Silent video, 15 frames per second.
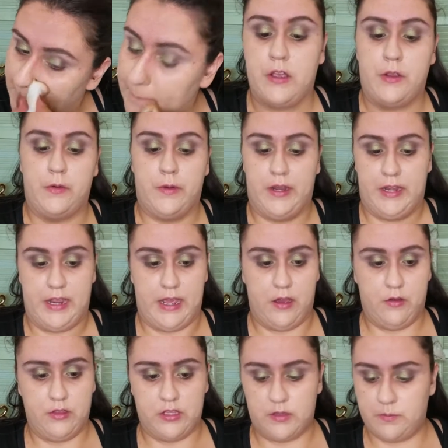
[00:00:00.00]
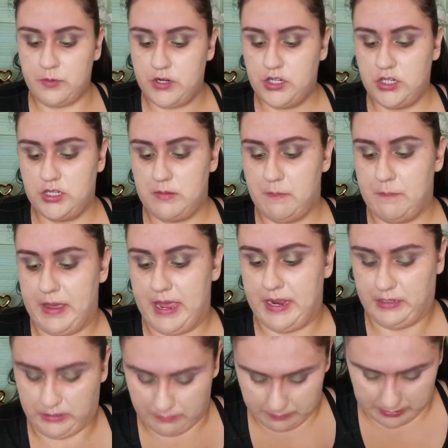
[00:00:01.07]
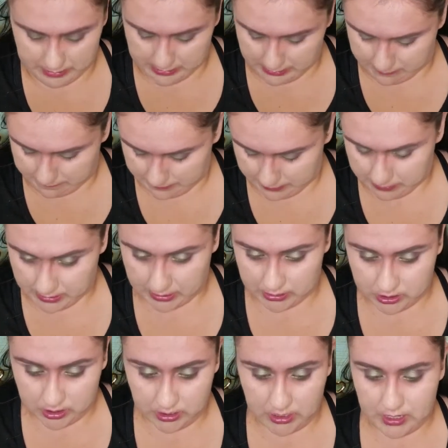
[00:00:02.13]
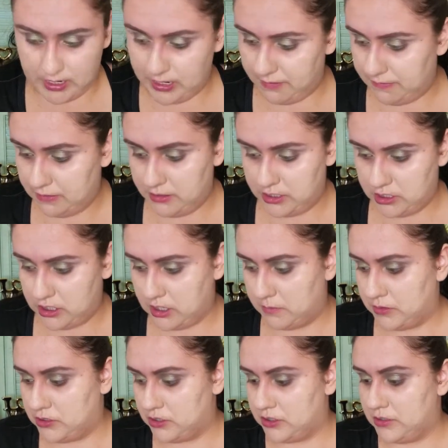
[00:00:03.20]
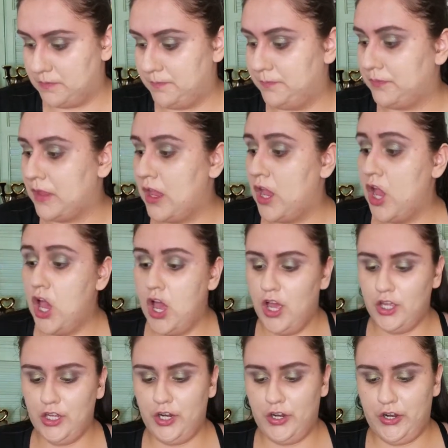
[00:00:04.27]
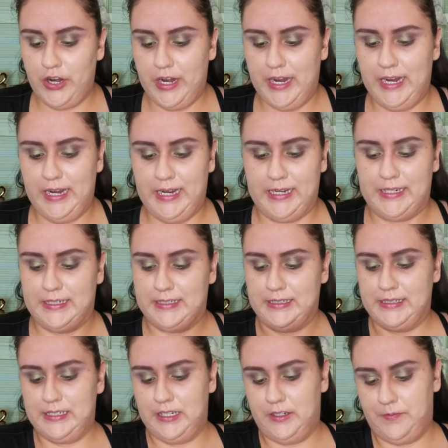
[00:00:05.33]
Right now, this brush isn't bad to blend out foundation, and I got foundation on my shirt. Great.